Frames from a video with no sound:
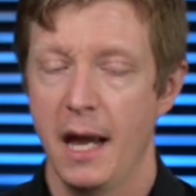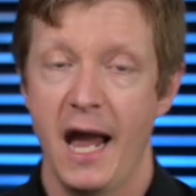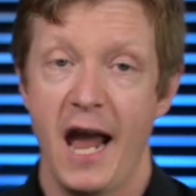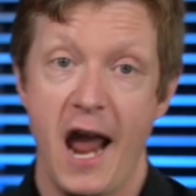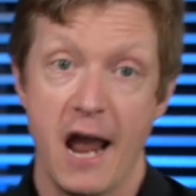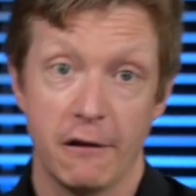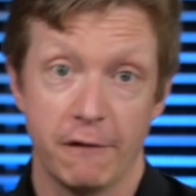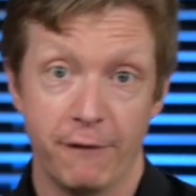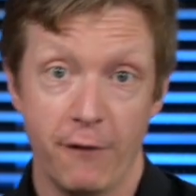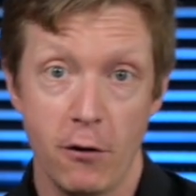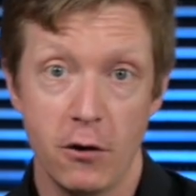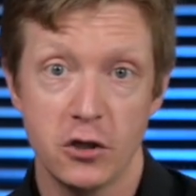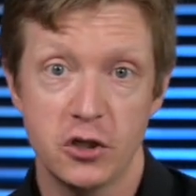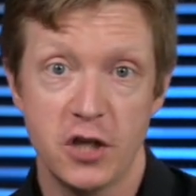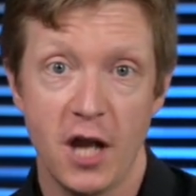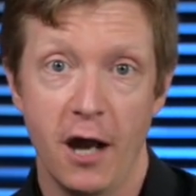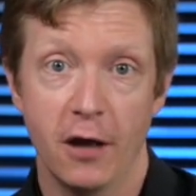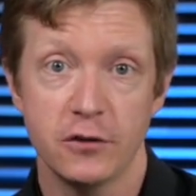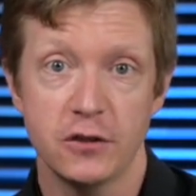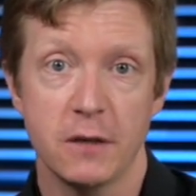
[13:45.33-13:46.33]
And it's very
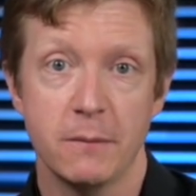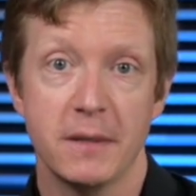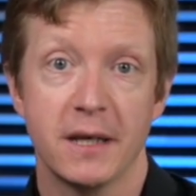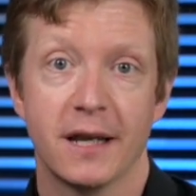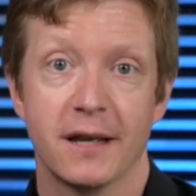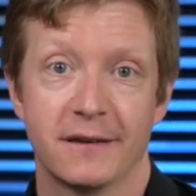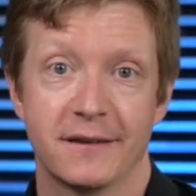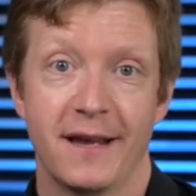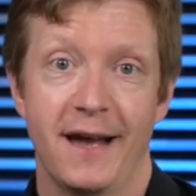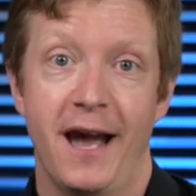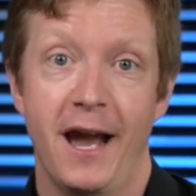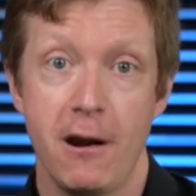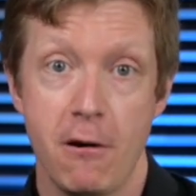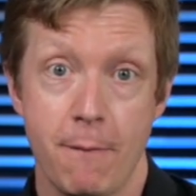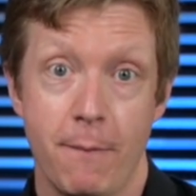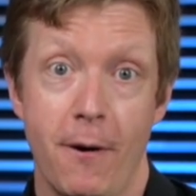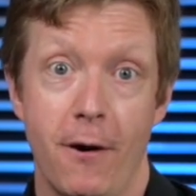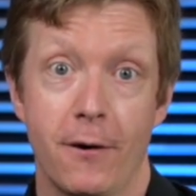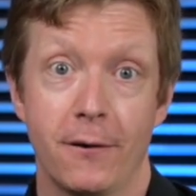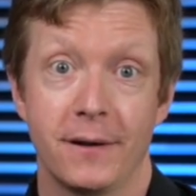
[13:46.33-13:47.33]
challenging because the higher
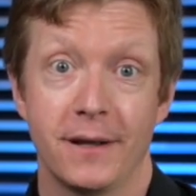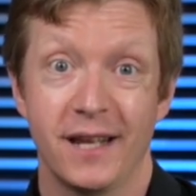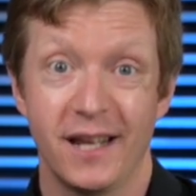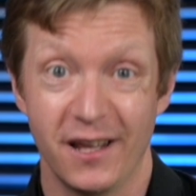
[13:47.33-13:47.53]
part